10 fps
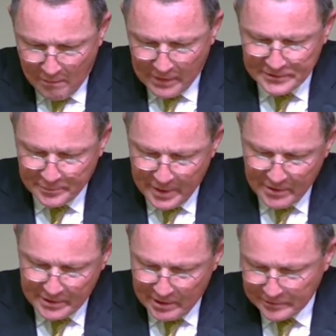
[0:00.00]
That's a
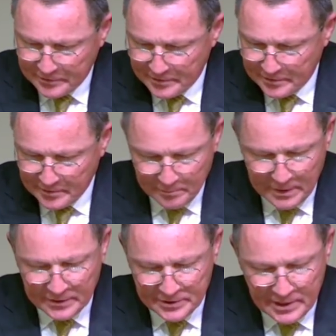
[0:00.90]
paradox,
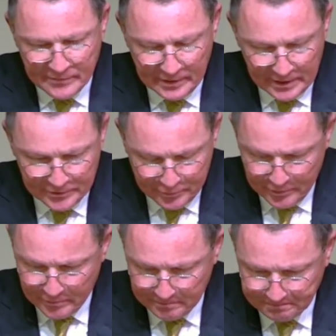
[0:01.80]
but it's nevertheless
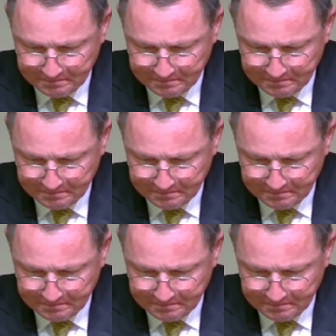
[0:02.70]
true.